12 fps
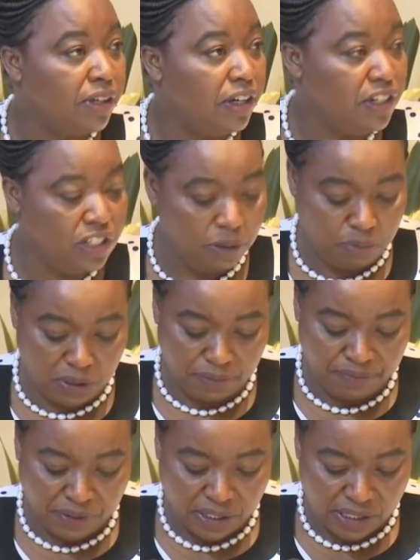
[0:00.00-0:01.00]
Egypt,
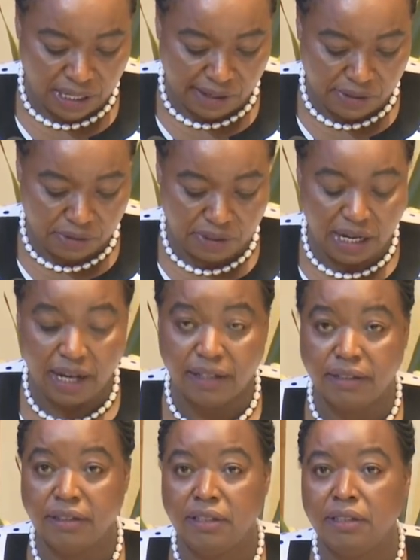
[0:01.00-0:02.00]
South
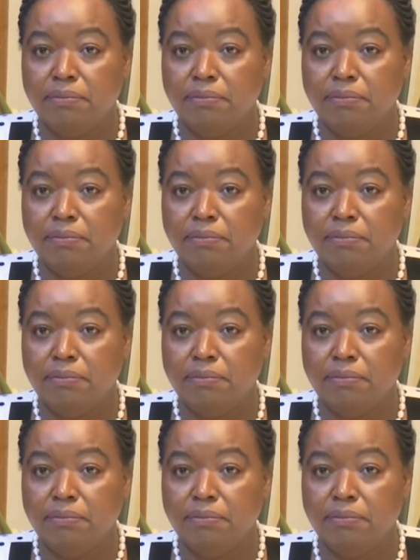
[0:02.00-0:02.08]
Sudan,